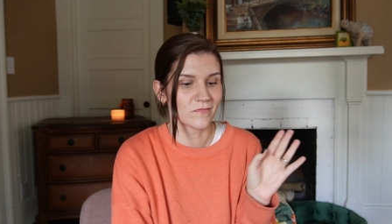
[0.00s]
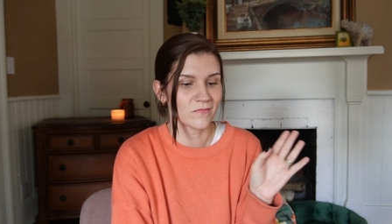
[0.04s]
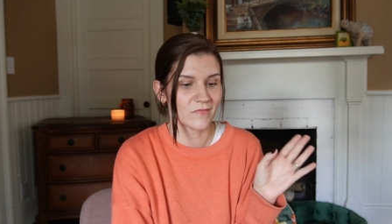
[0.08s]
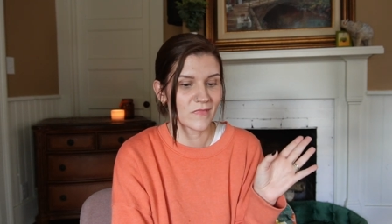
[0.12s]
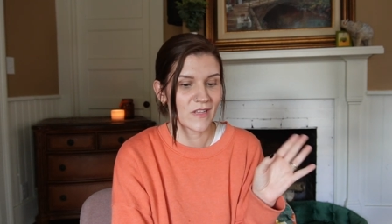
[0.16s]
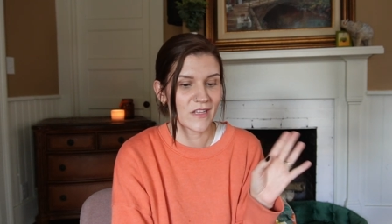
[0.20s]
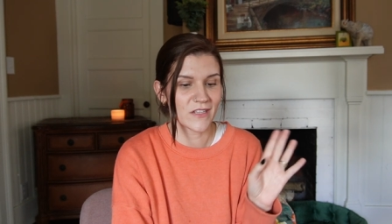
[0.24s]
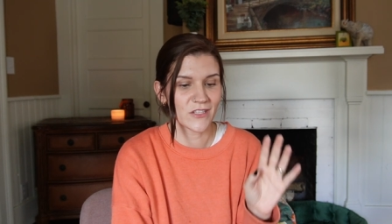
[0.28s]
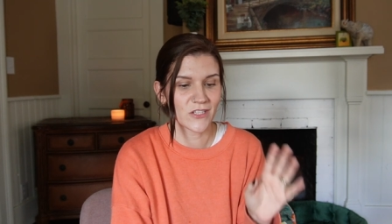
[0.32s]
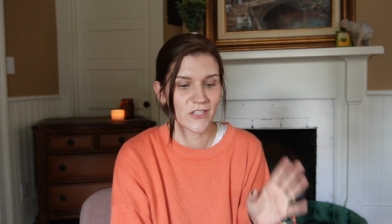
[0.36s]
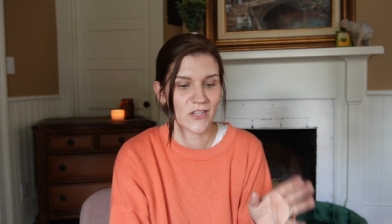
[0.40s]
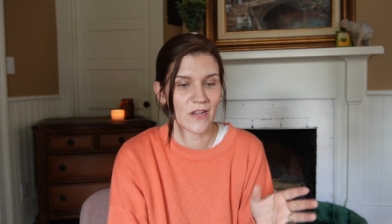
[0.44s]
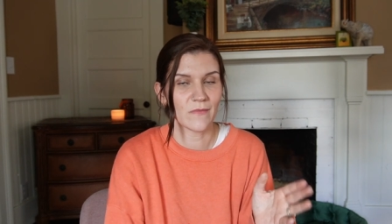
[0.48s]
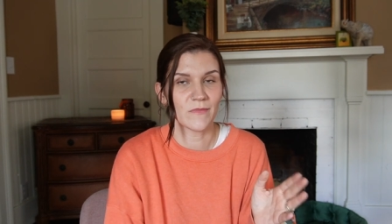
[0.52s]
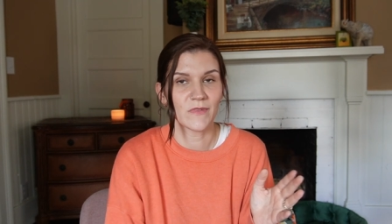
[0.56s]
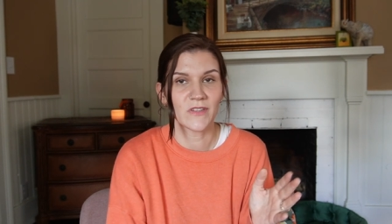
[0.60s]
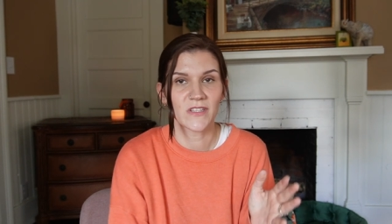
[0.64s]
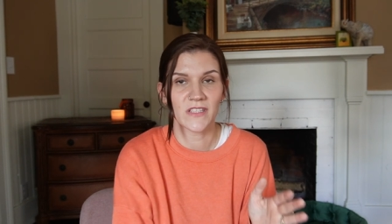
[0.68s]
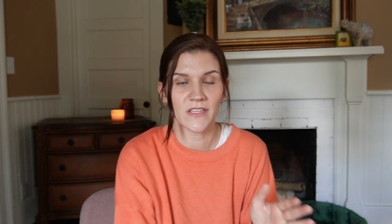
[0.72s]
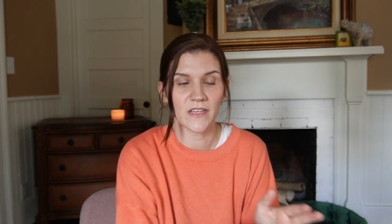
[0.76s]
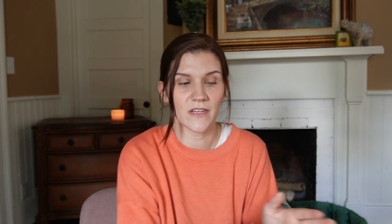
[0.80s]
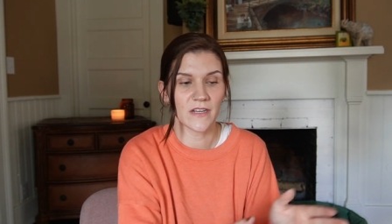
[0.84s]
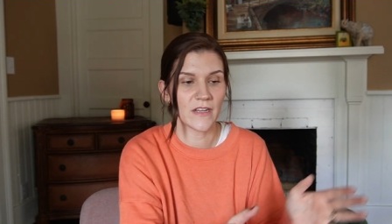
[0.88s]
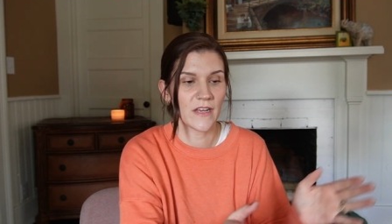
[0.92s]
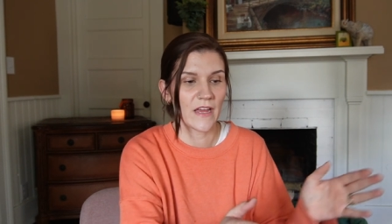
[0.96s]
let's, I'm
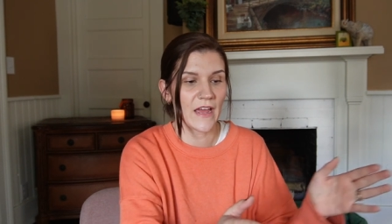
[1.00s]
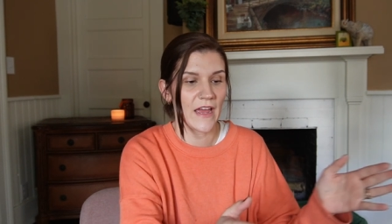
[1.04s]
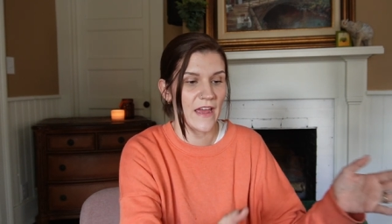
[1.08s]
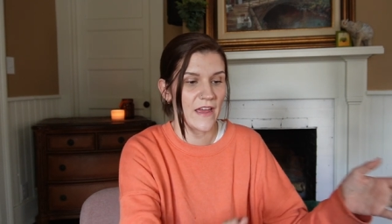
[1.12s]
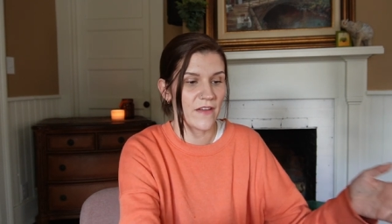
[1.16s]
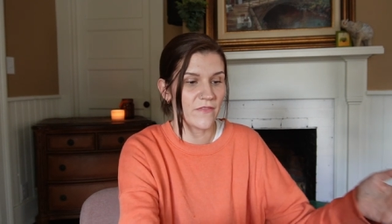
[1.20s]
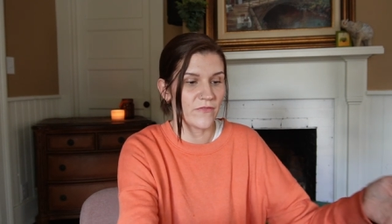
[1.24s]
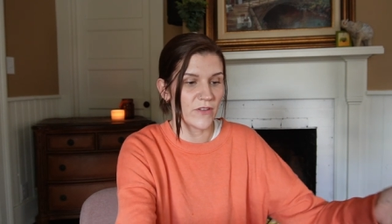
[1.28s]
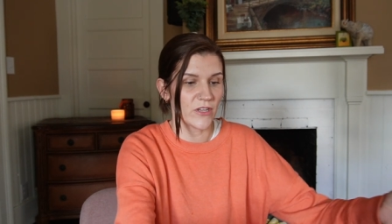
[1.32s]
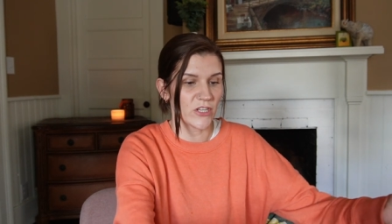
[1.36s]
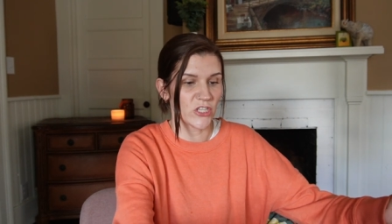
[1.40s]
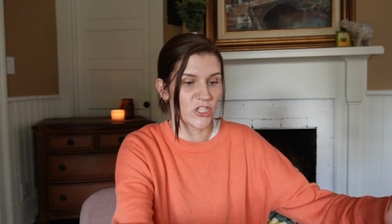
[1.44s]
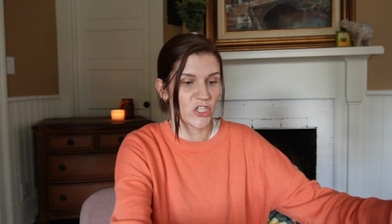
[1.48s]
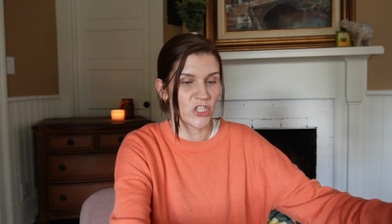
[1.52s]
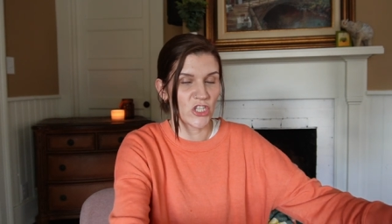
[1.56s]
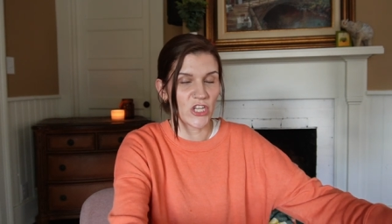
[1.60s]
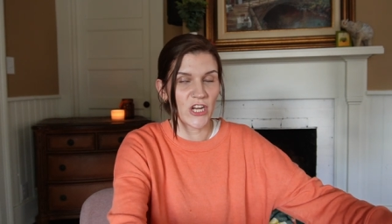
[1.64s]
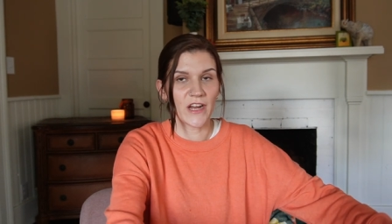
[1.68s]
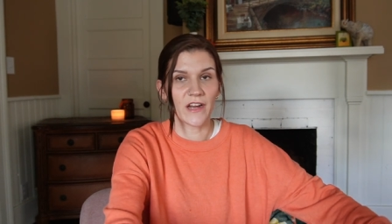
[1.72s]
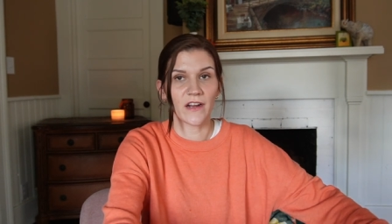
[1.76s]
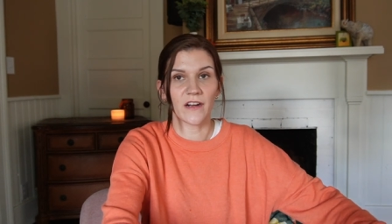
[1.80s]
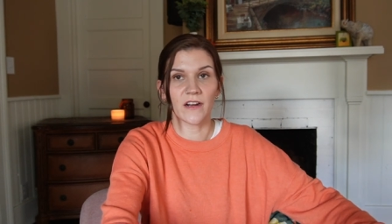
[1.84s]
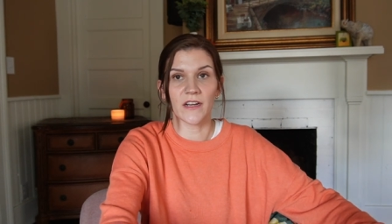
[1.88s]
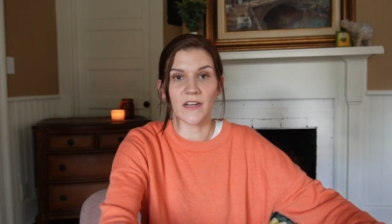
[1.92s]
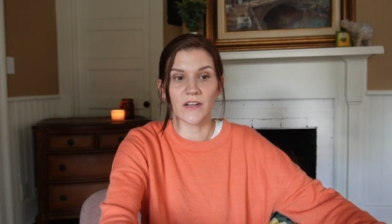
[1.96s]
just gonna, I have a
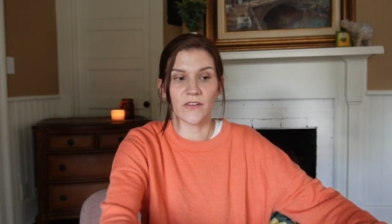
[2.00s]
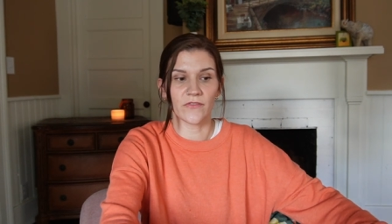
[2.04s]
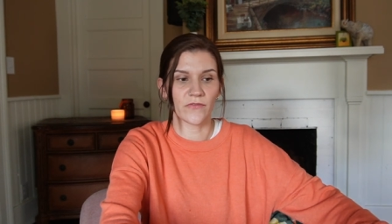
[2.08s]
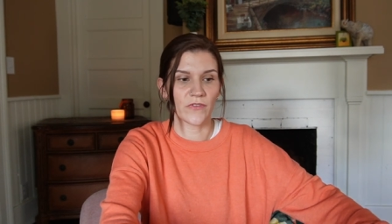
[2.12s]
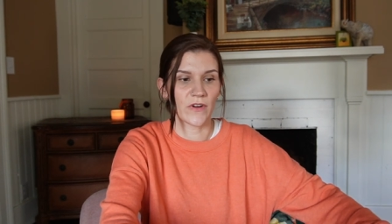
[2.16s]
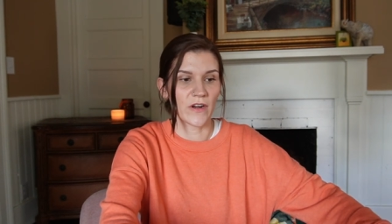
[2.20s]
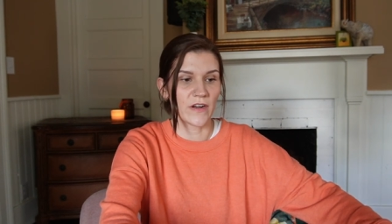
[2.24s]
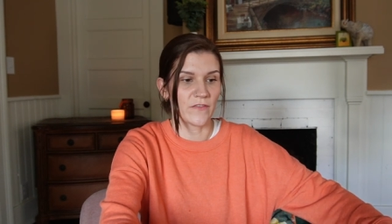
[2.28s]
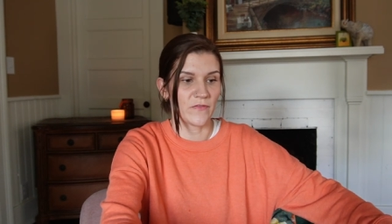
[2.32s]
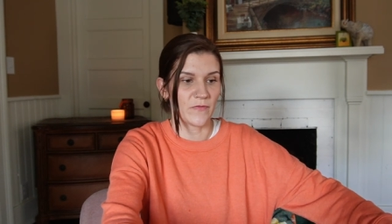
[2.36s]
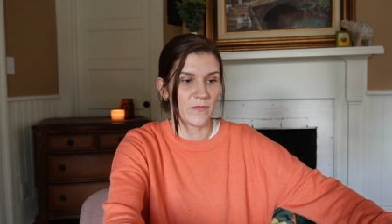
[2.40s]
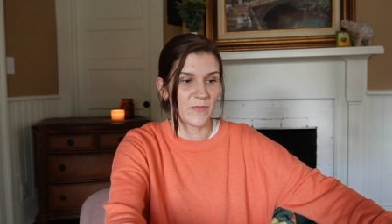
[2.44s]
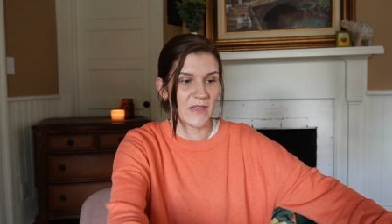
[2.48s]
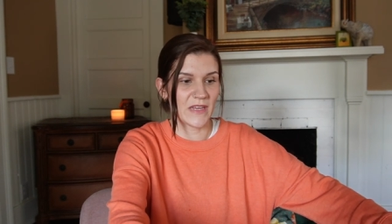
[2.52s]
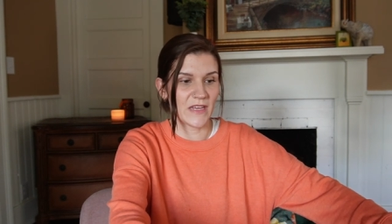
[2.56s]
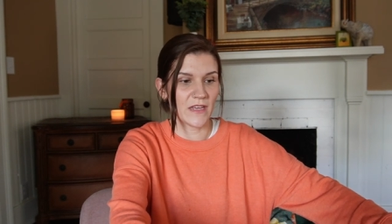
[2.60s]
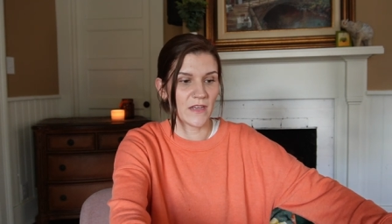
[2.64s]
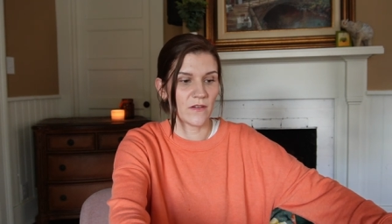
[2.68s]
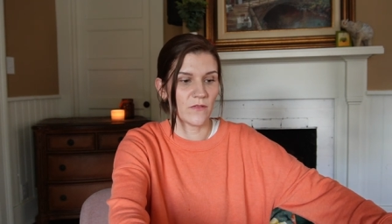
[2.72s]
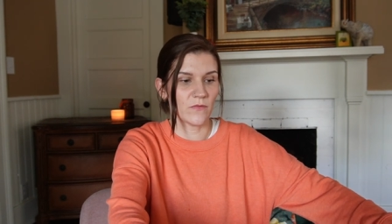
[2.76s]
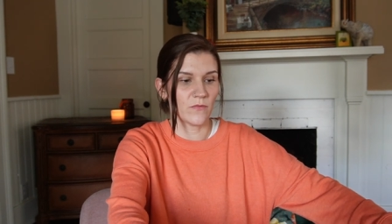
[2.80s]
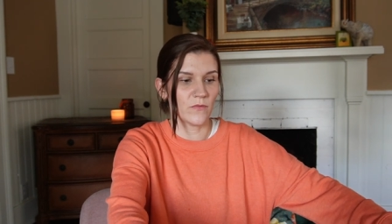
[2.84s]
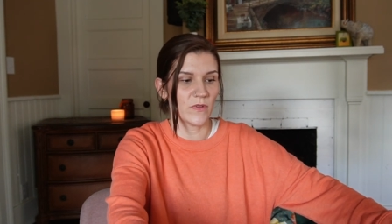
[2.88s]
chair in front of me